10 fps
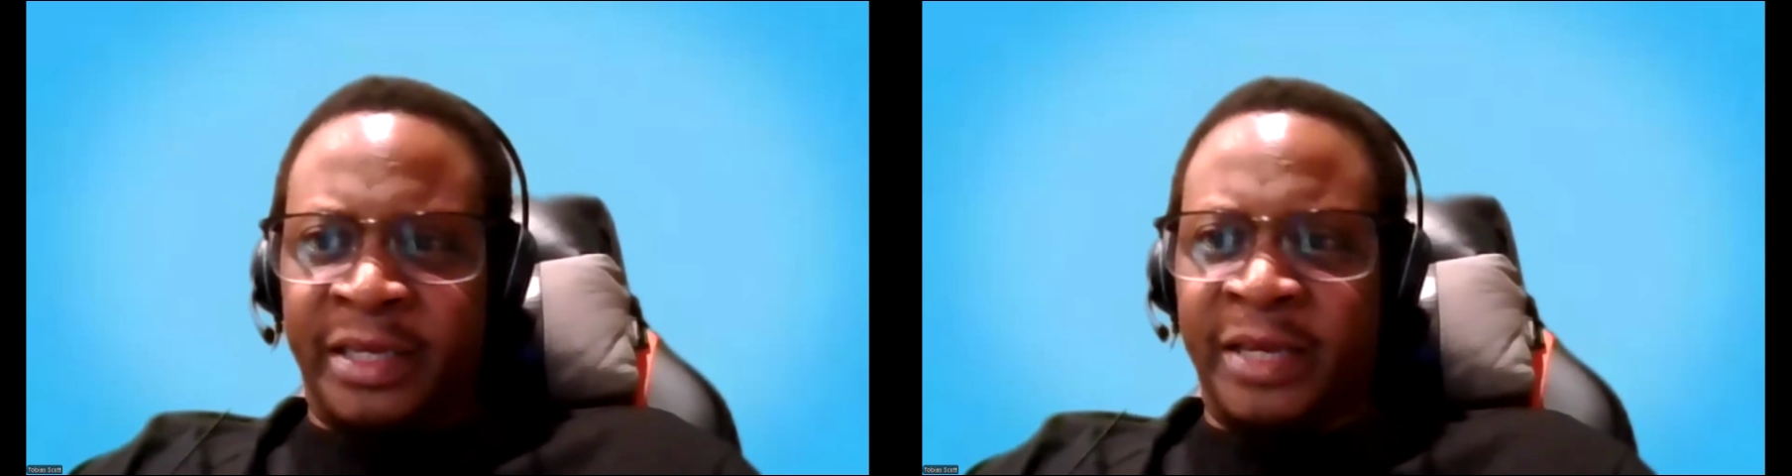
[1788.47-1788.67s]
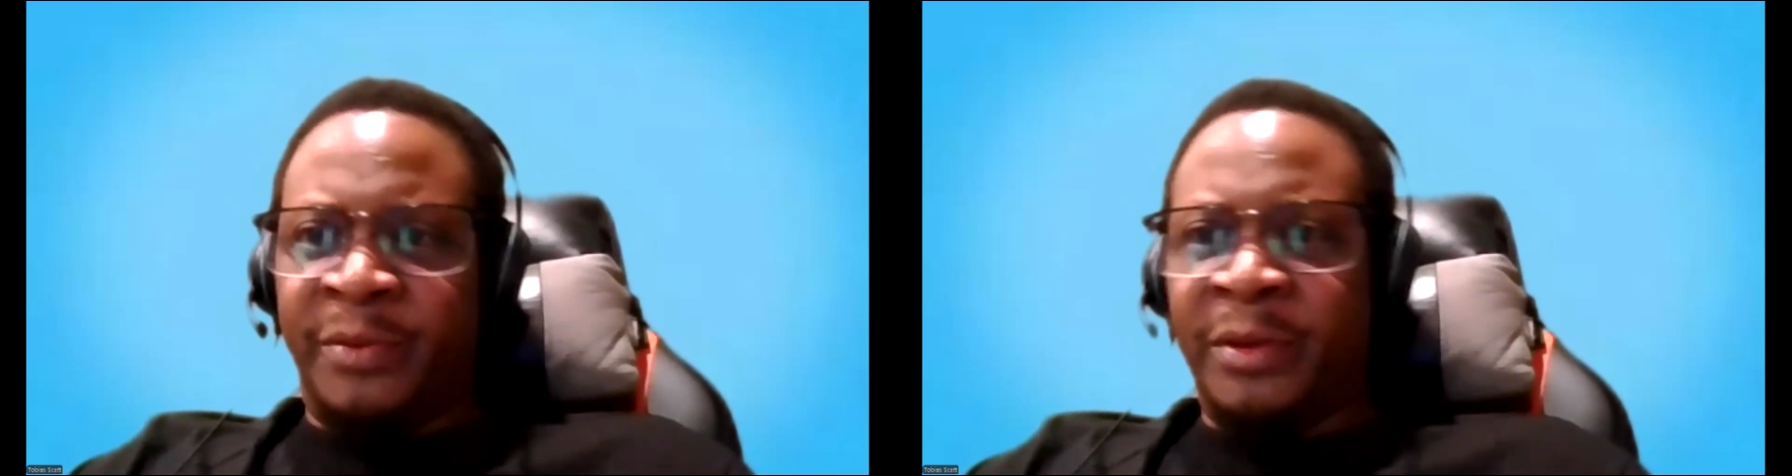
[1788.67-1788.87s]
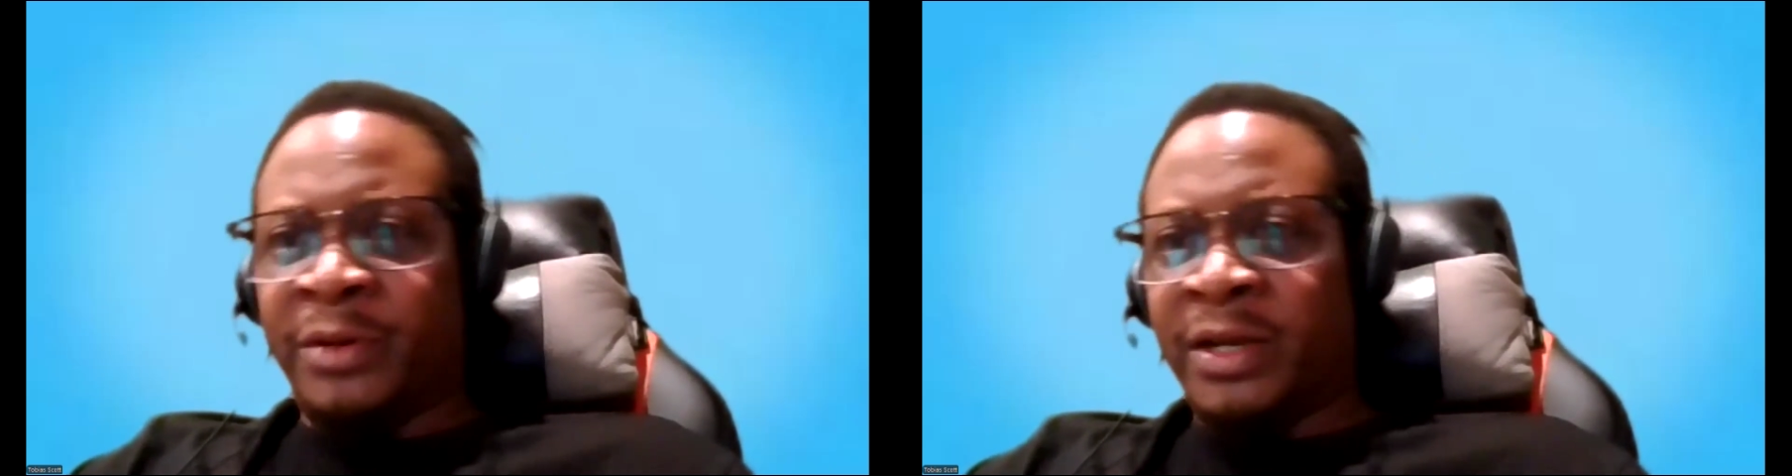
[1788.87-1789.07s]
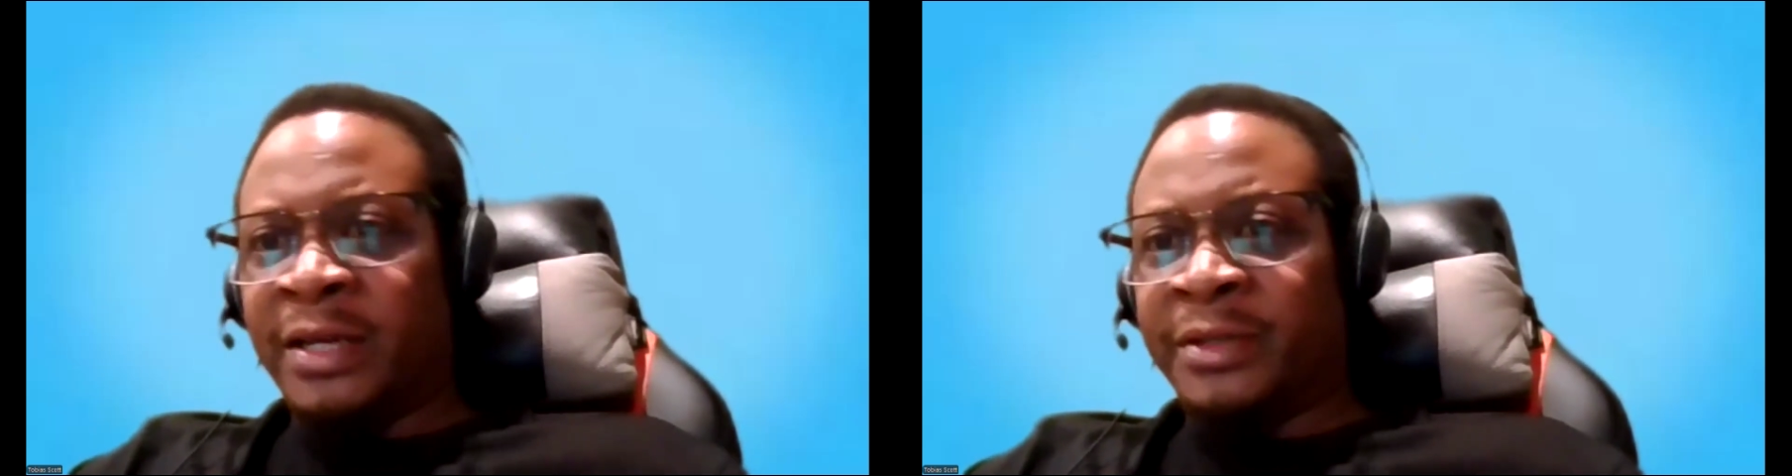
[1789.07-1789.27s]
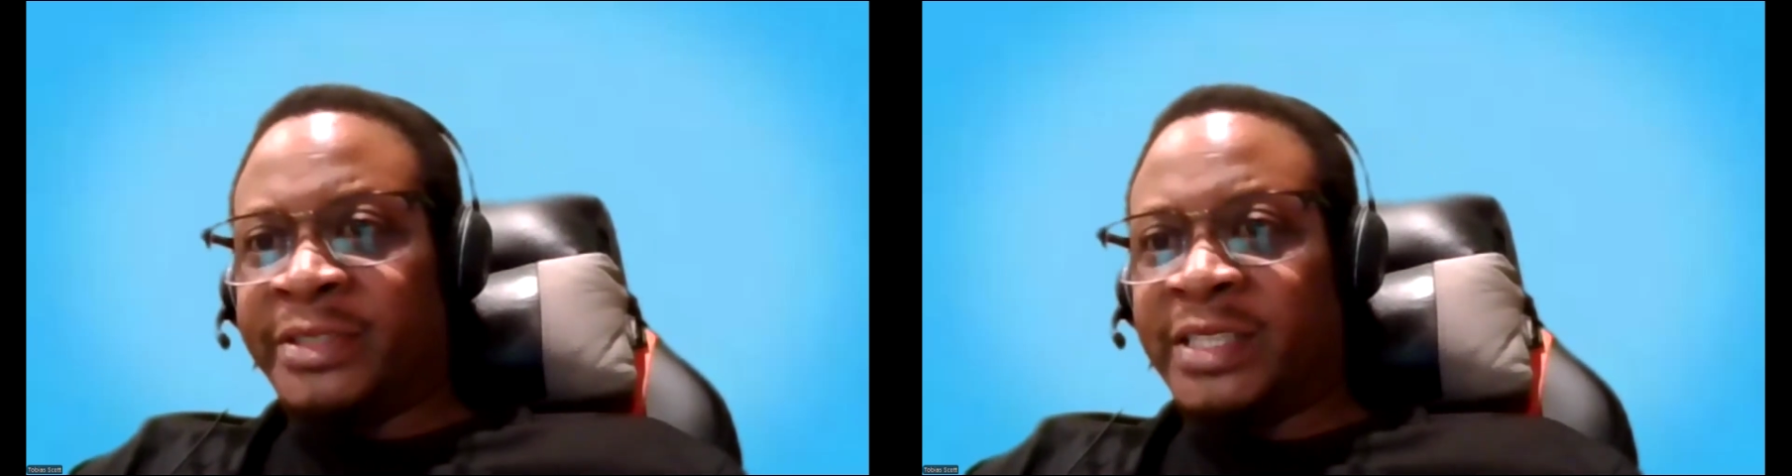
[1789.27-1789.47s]
get people to
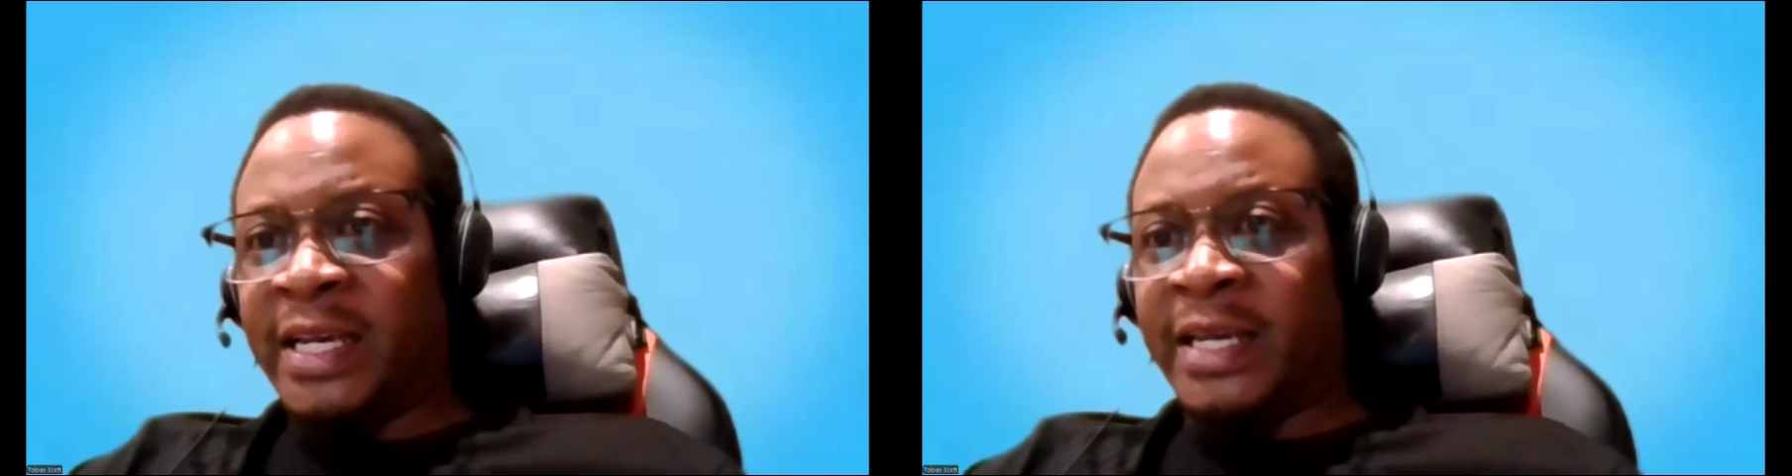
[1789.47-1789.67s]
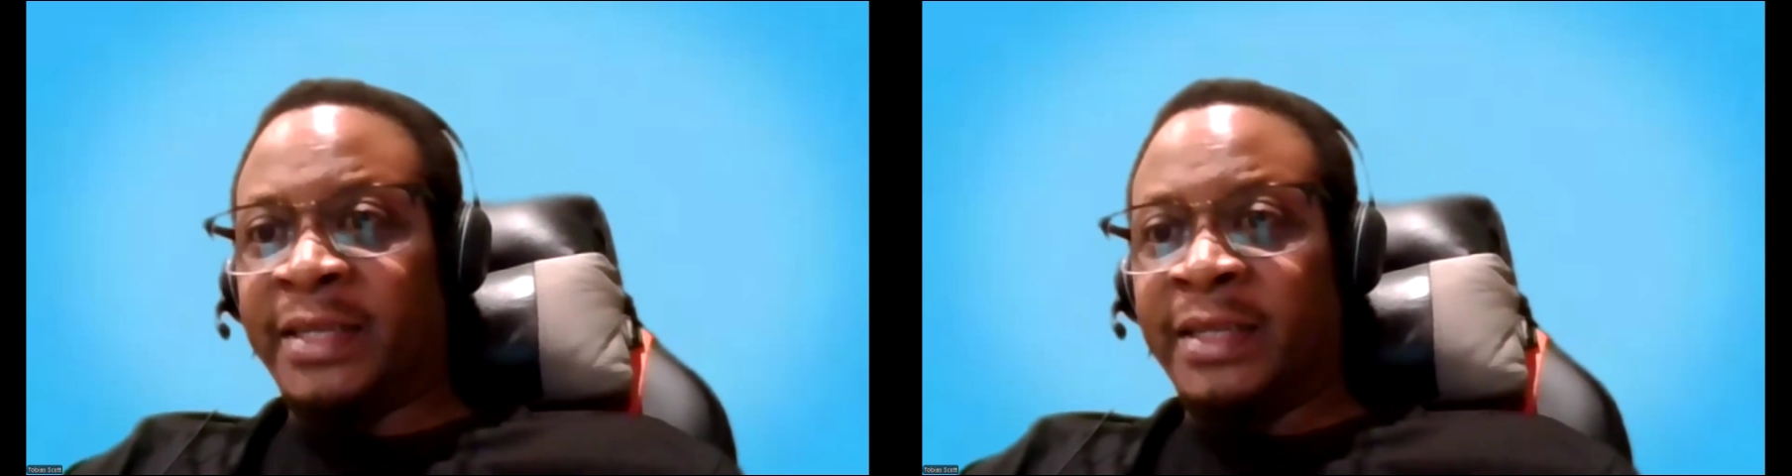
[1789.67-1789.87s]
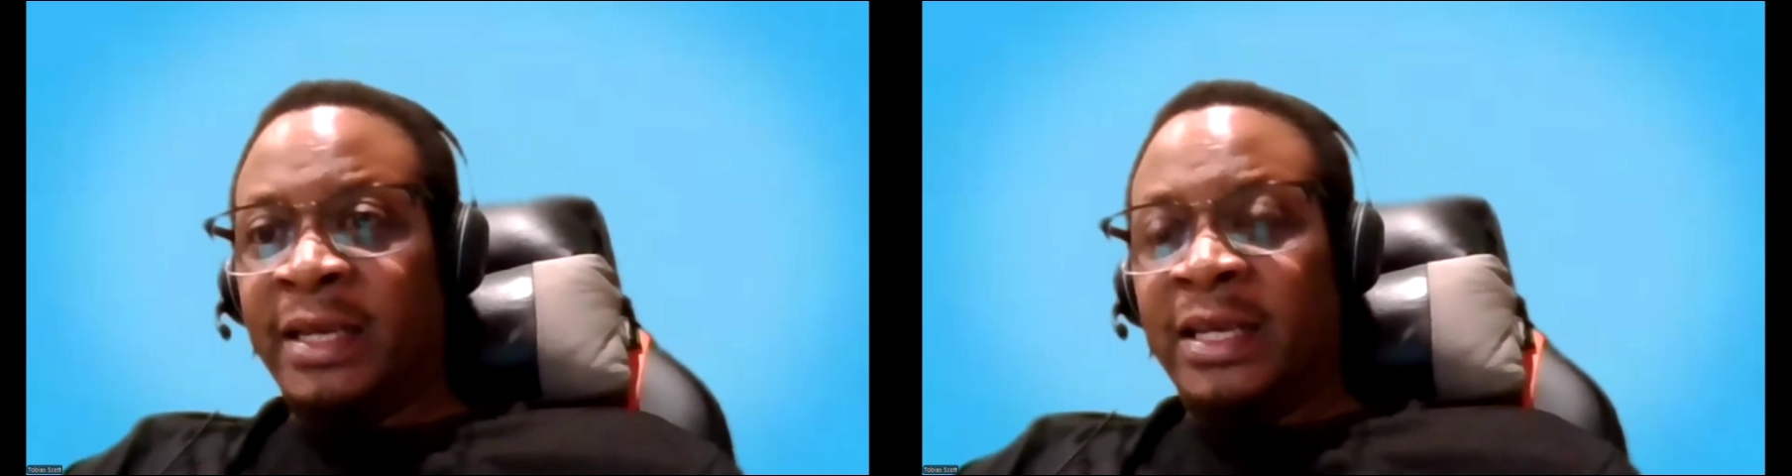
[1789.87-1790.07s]
understand.